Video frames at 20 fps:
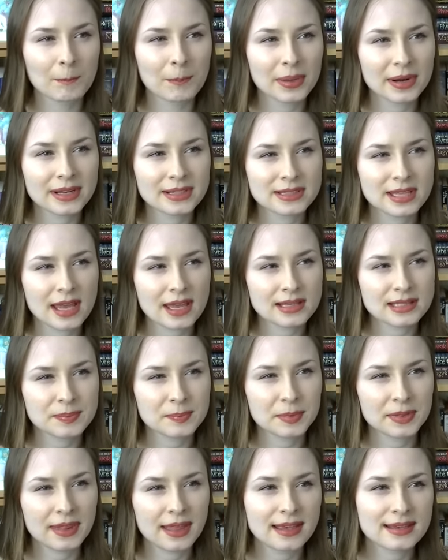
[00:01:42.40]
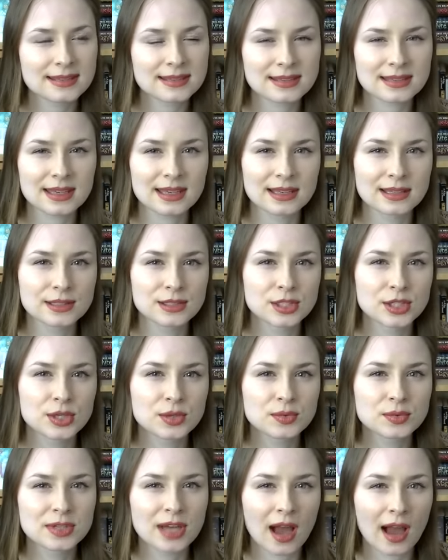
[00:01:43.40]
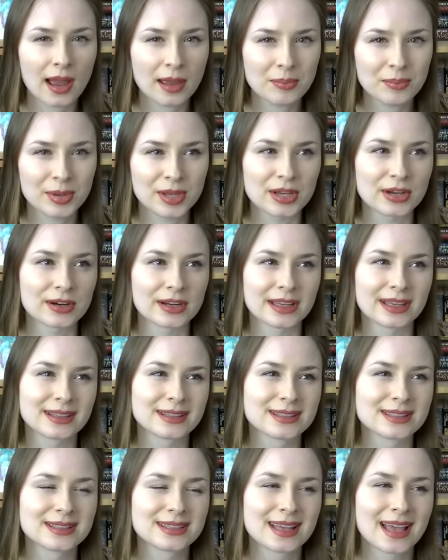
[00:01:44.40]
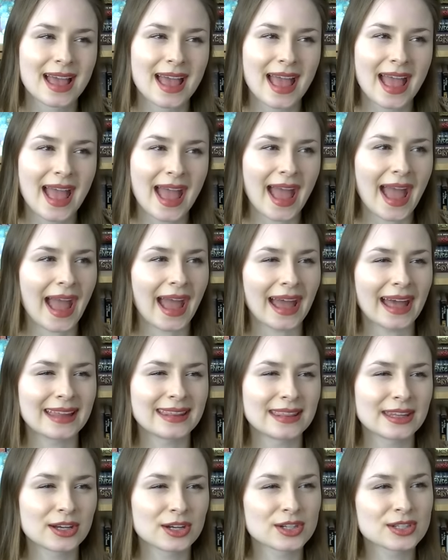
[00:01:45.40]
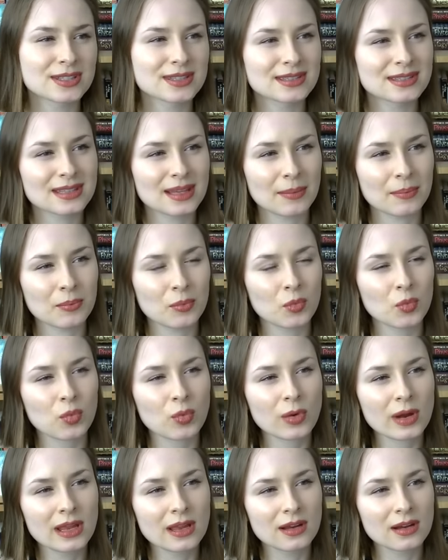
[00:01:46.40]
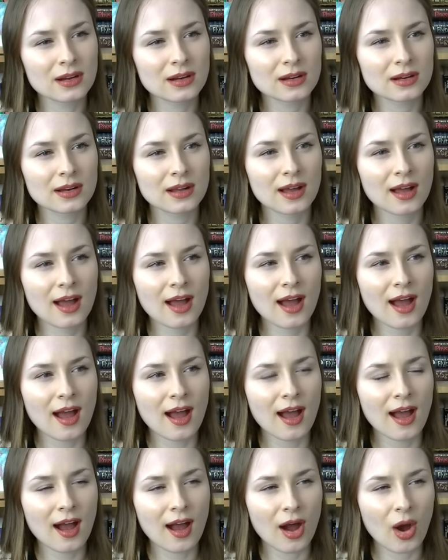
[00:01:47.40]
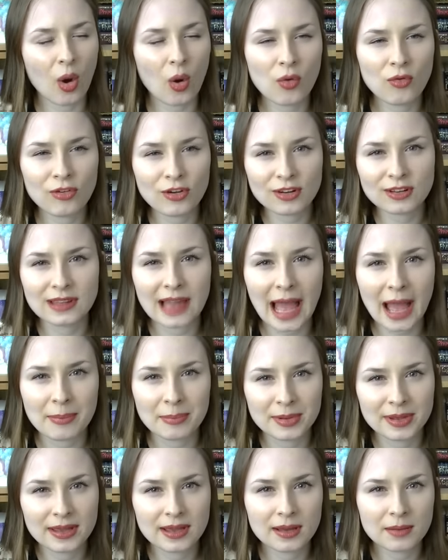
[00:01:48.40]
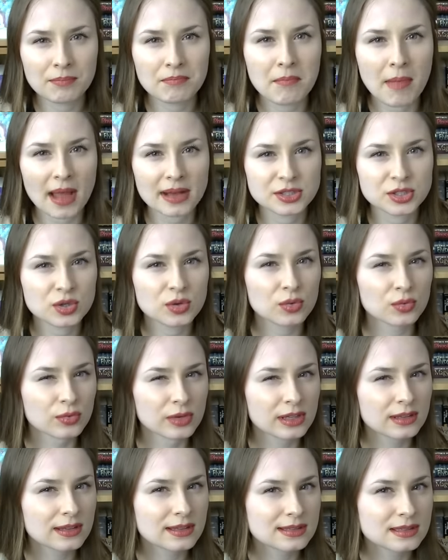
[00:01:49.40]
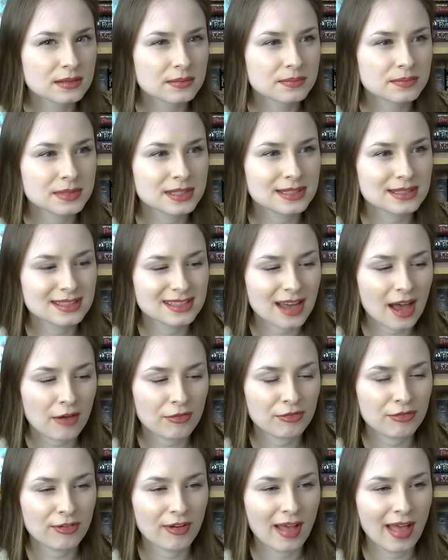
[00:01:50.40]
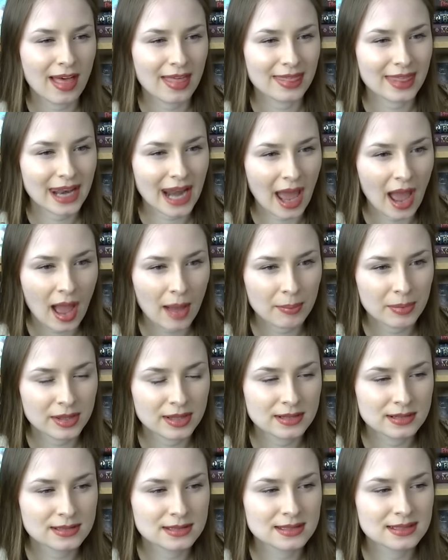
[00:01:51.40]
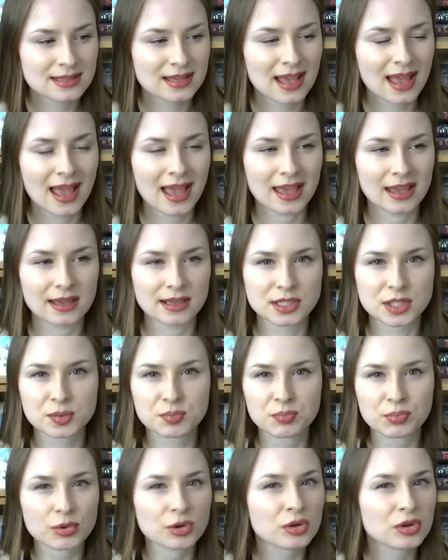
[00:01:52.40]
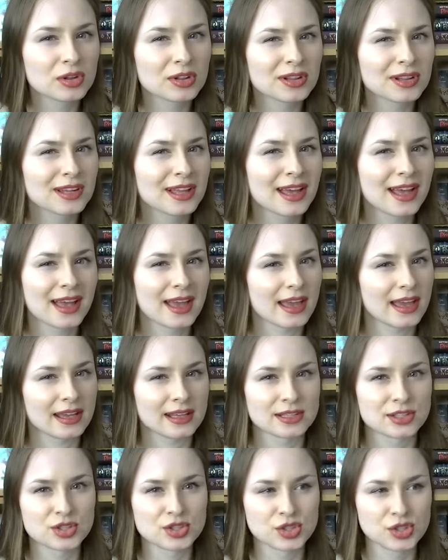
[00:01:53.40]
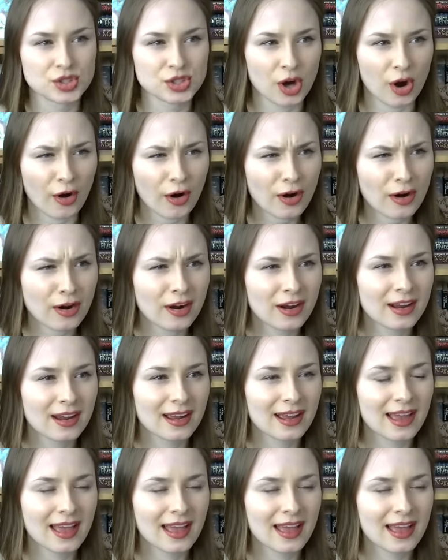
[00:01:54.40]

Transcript: but it takes place in two time periods. And there's some weird overlapping magical realism stuff that happens. It's brutal, it's dark,